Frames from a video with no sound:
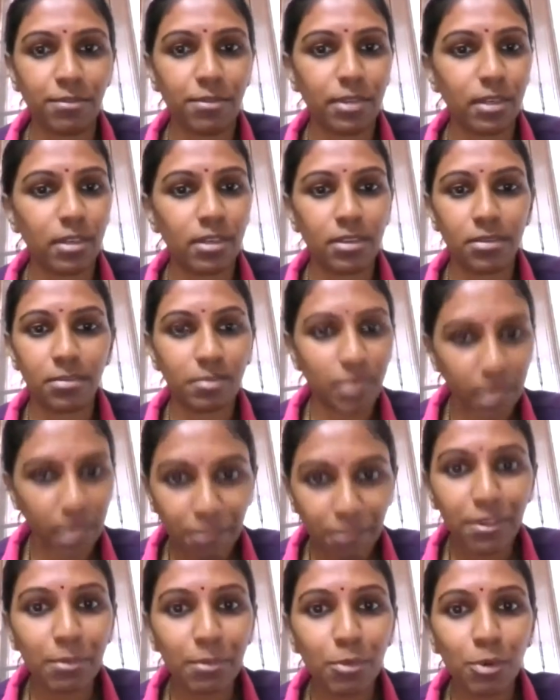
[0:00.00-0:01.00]

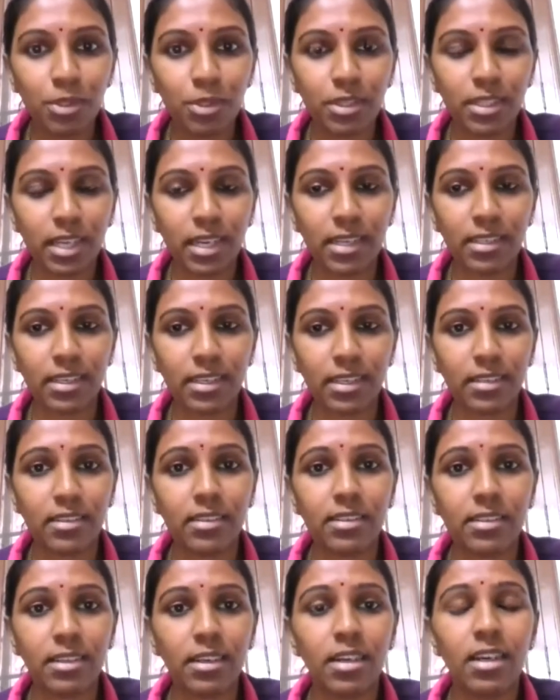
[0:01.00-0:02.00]
I've removed that,
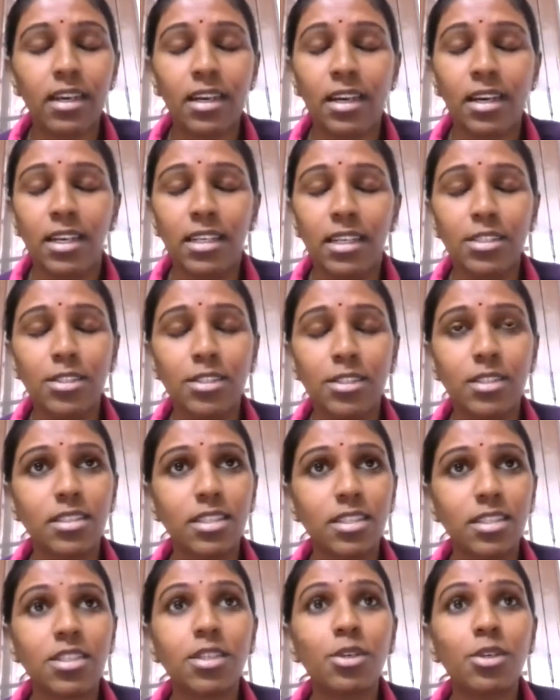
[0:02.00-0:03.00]
and it's
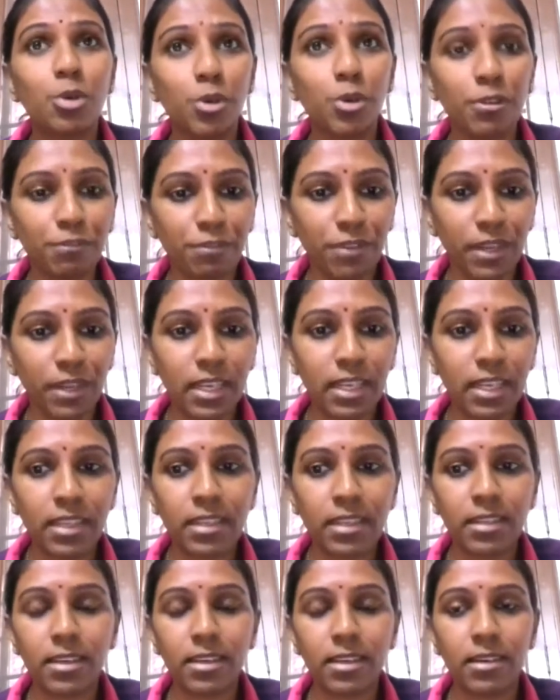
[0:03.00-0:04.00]
such a good
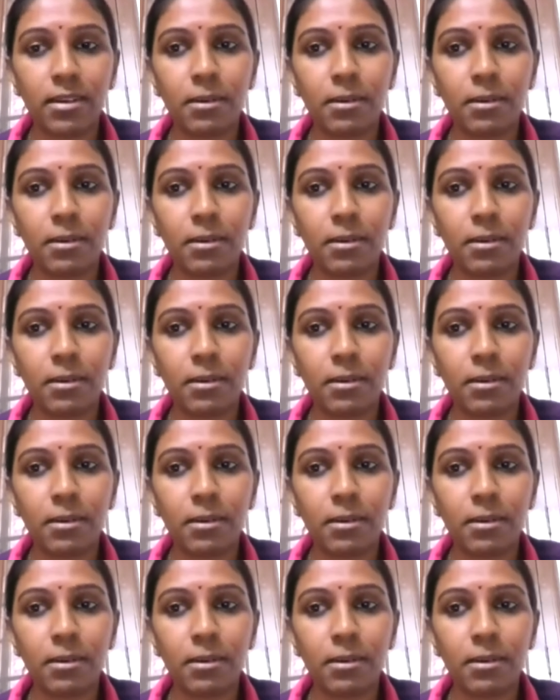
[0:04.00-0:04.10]
feeling.